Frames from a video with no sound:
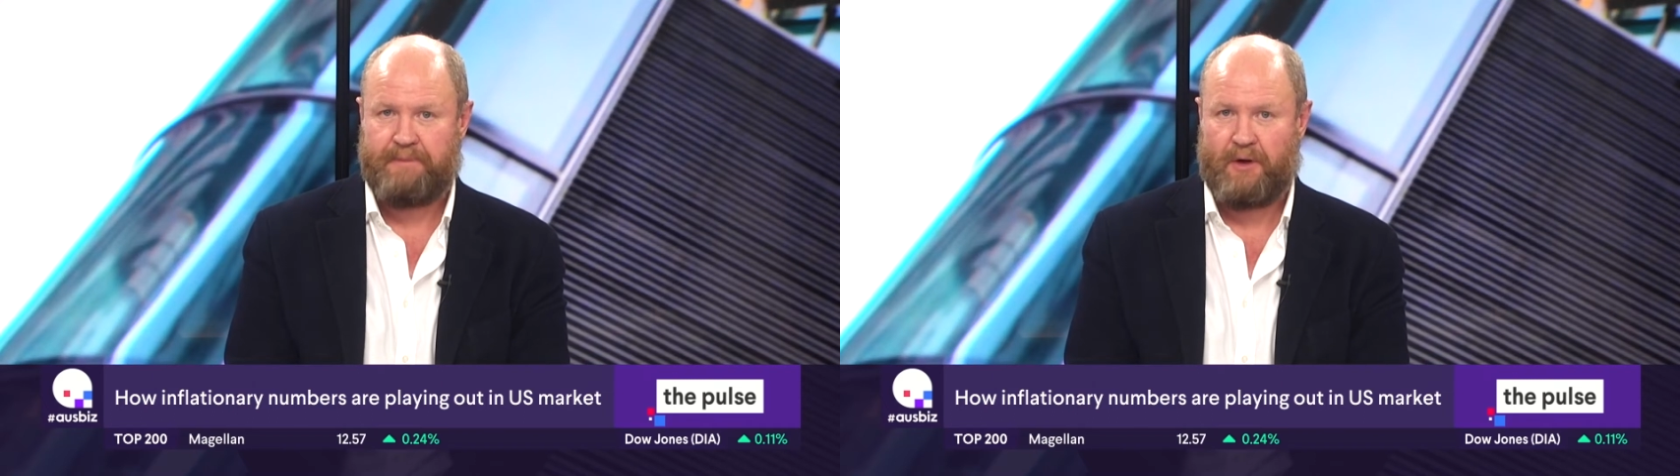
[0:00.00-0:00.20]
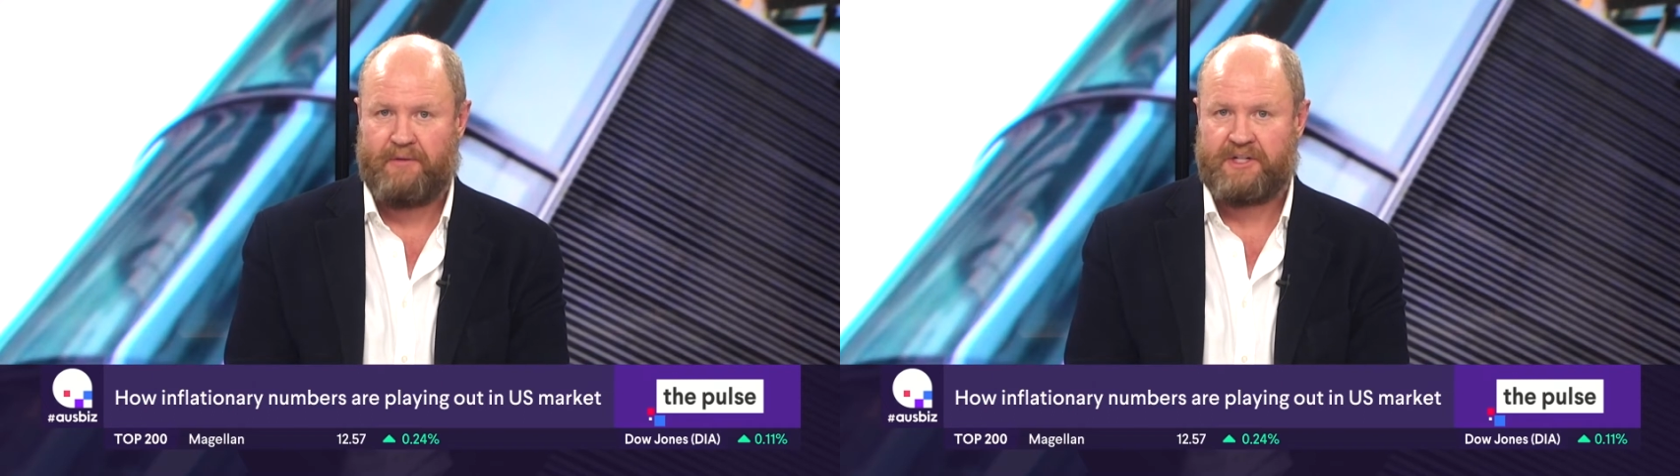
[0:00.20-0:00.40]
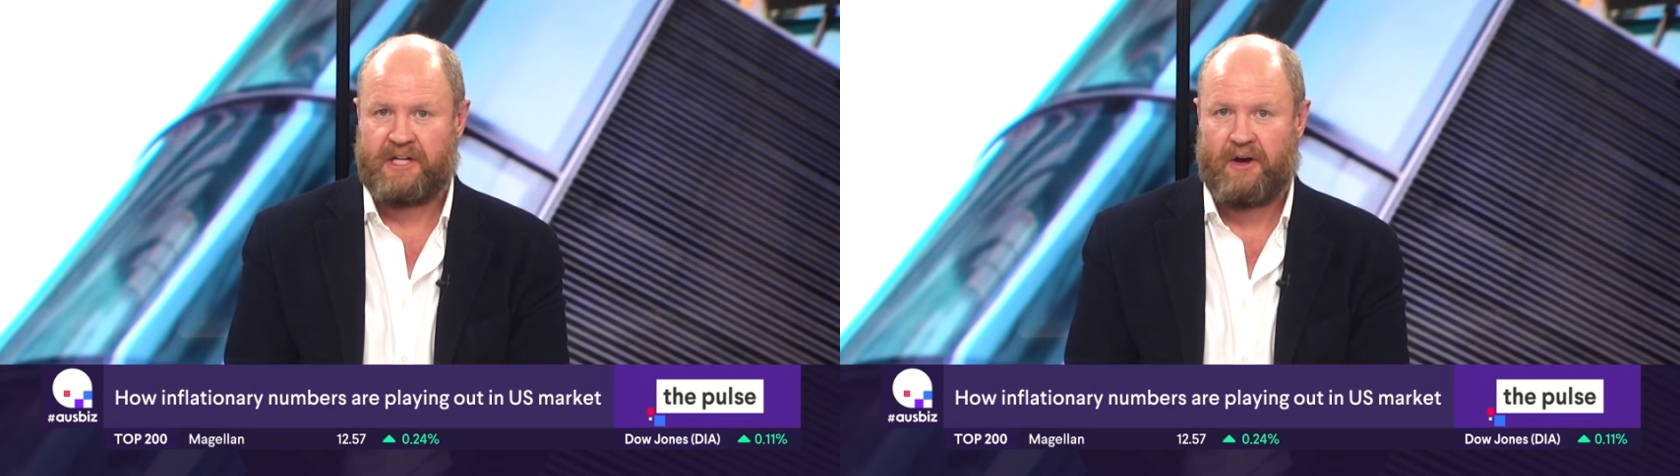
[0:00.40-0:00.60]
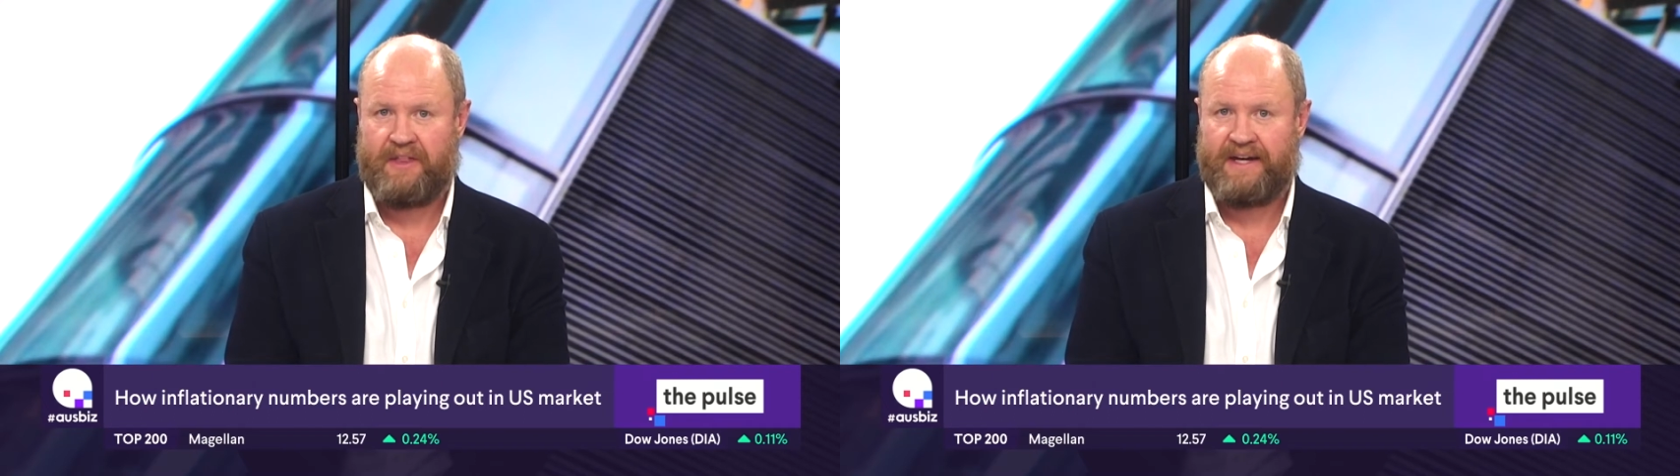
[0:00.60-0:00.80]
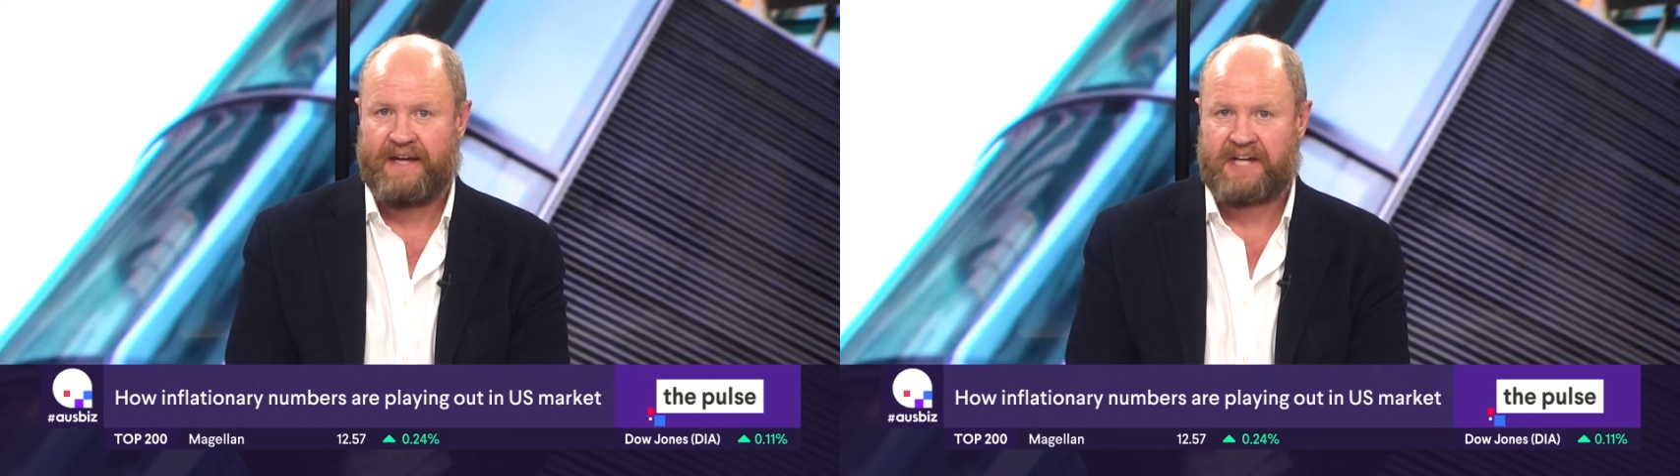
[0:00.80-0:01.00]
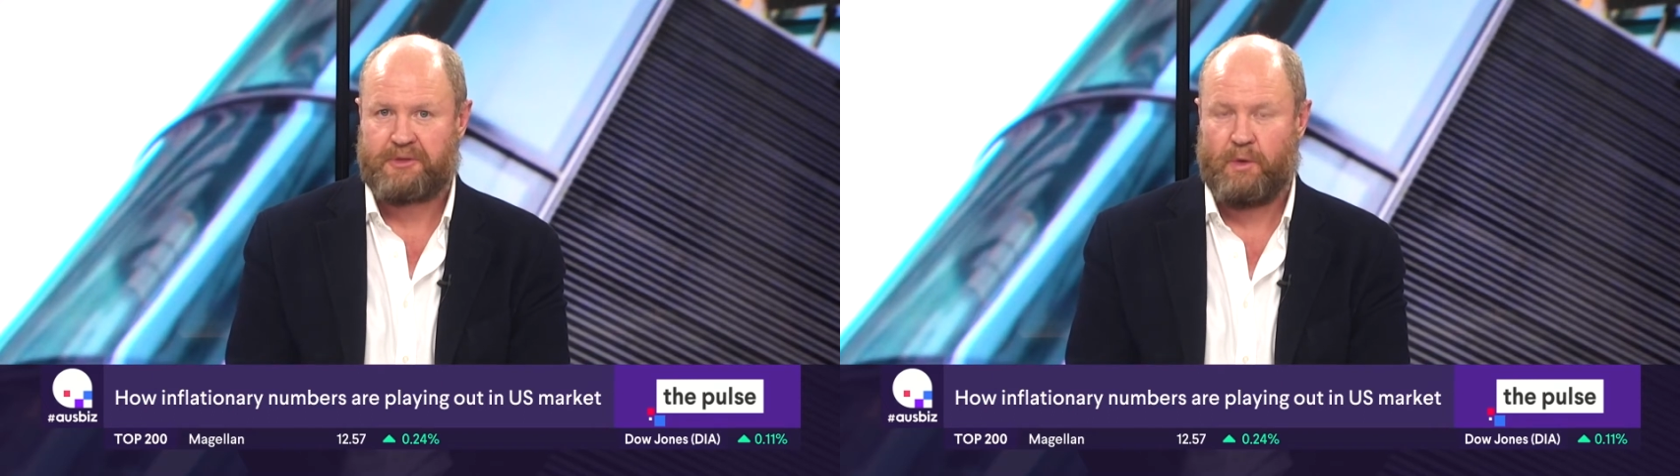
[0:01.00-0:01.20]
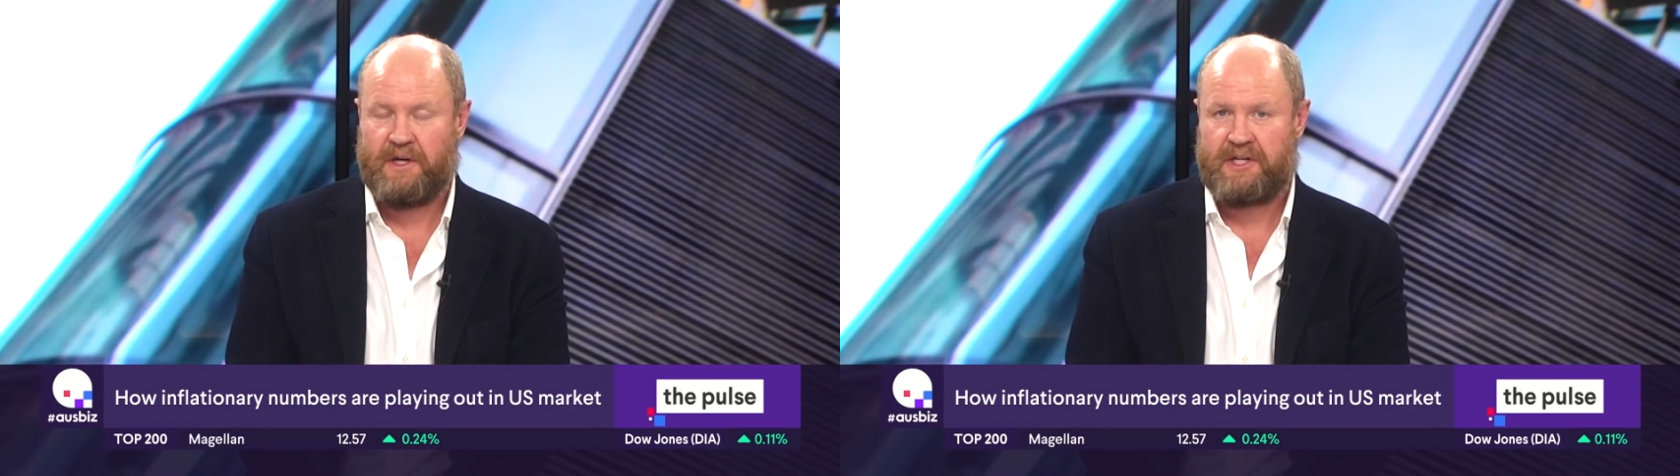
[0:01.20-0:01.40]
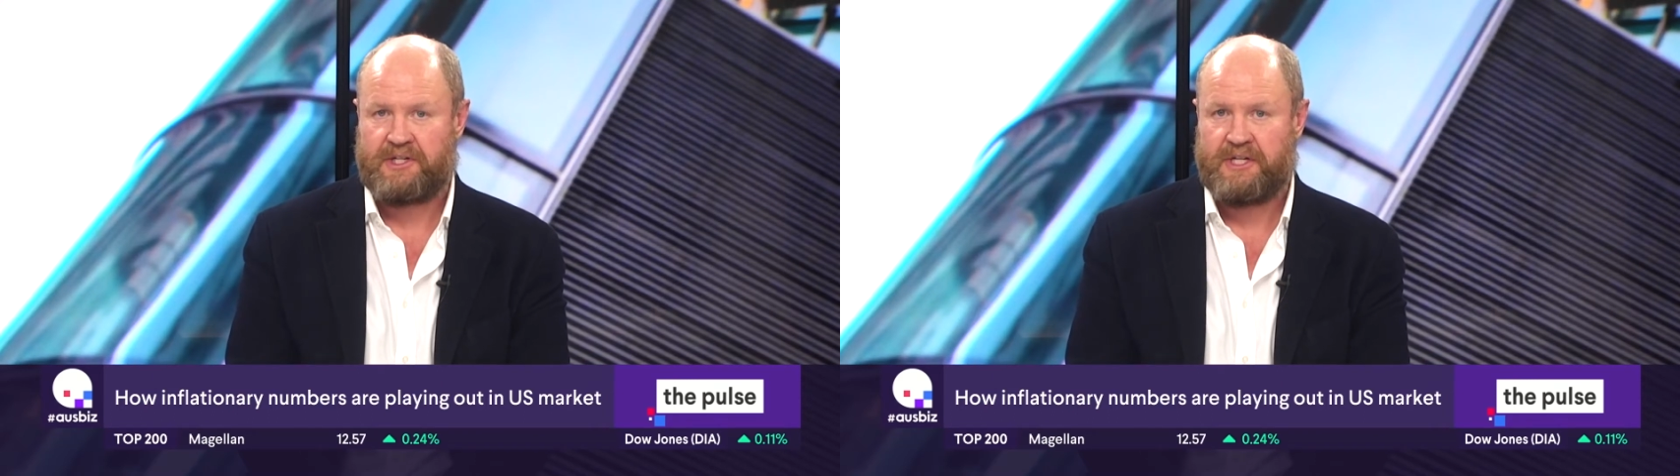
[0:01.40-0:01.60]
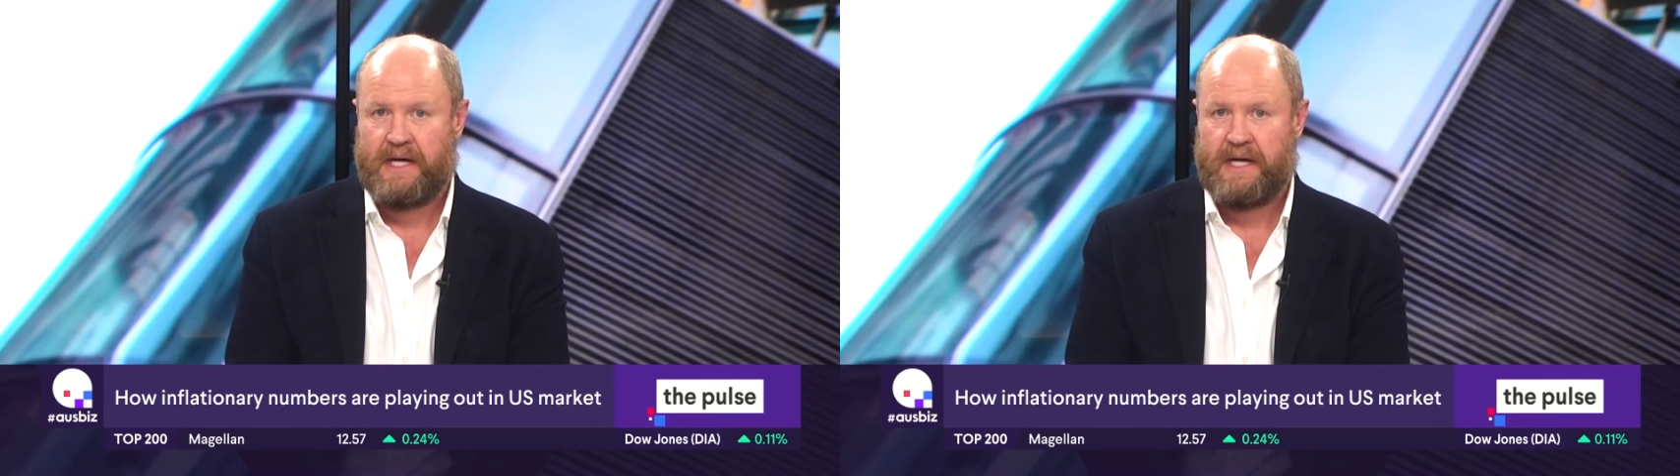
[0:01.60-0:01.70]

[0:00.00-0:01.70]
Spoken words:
but obviously I think next week's